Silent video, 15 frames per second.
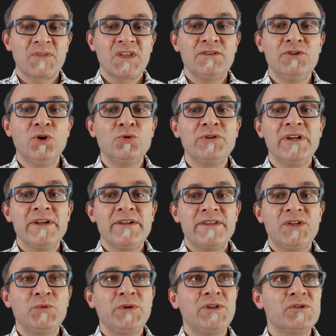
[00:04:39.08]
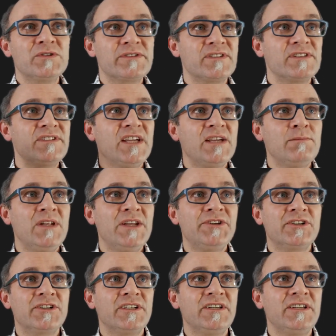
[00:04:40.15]
Note that we use the same
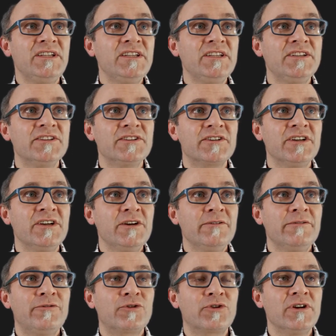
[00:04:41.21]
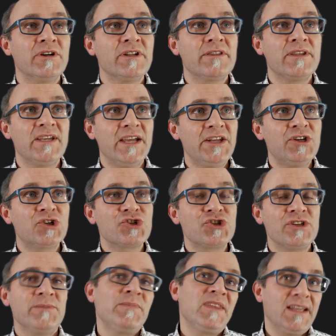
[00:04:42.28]
letter E here for the
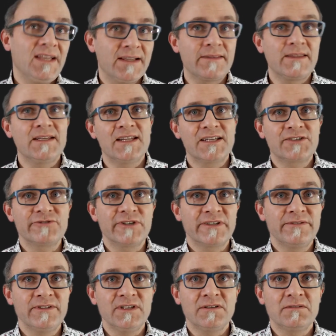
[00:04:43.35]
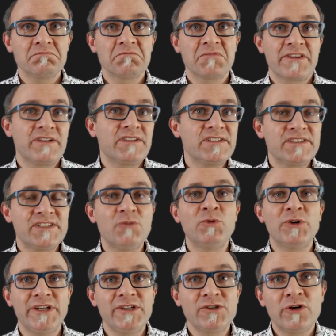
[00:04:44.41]
energy and the electric field. This is
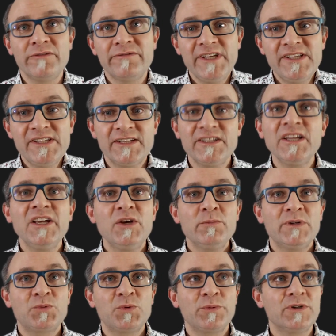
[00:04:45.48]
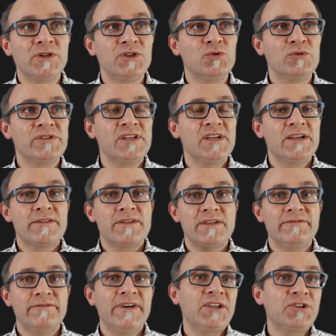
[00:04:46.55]
somewhat inconvenient, but we will use the
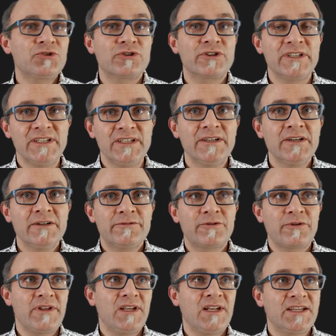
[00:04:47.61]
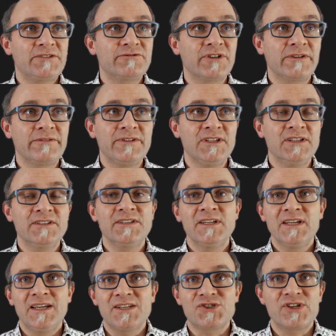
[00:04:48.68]
vector E for the electric field
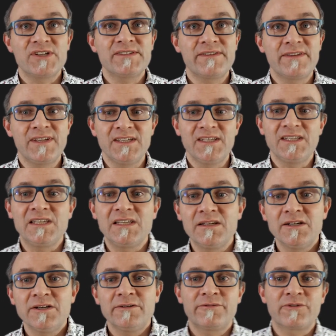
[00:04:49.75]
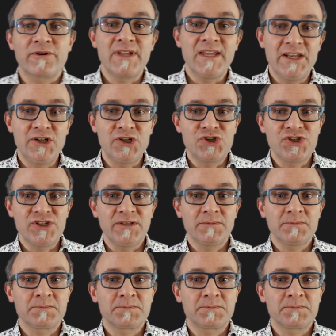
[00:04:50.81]
and just the E for the energy.